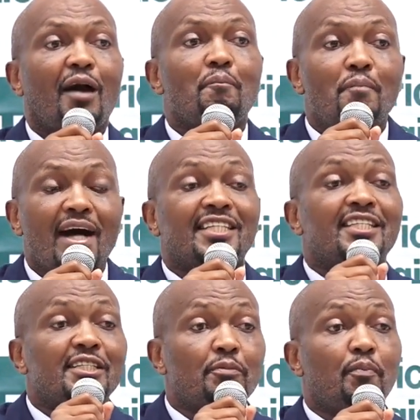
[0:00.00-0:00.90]

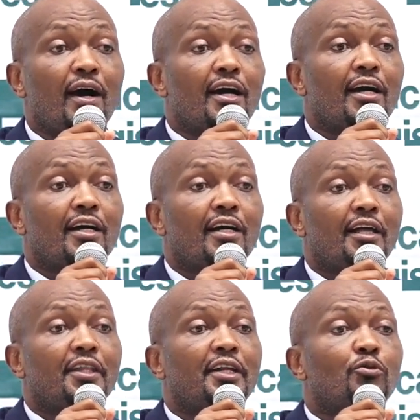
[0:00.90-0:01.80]
much cheaper
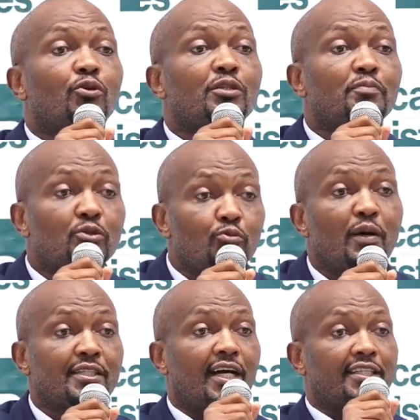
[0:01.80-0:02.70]
than what
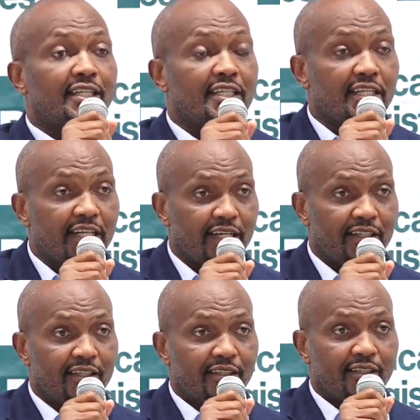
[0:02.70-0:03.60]
mitumbas are selling here.
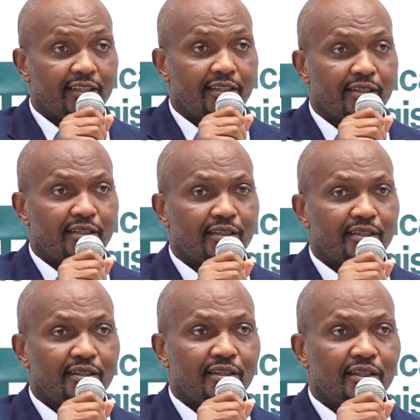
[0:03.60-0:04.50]

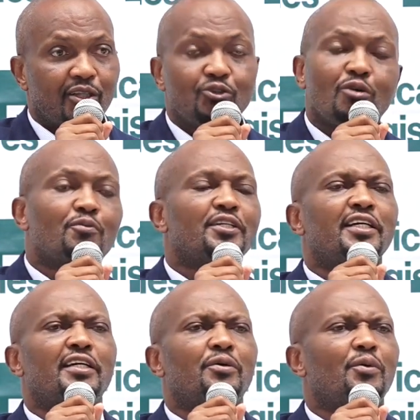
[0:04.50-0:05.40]

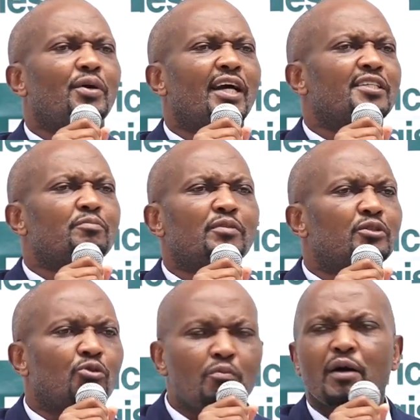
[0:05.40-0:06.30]
Nobody wears
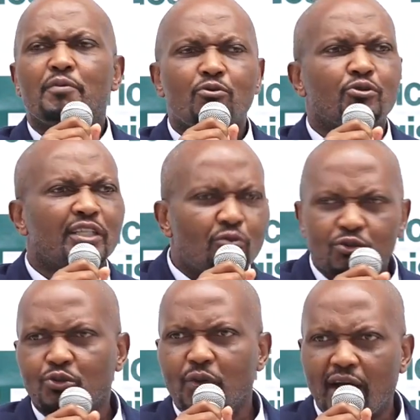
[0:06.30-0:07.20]
mitumba because they
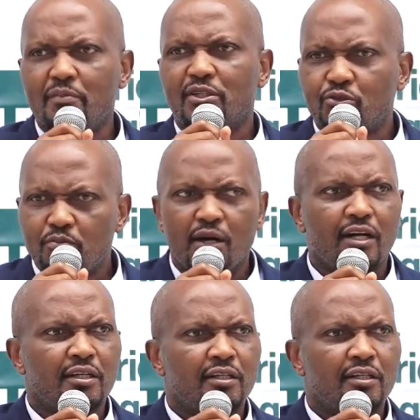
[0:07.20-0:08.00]
want to wear mitumba.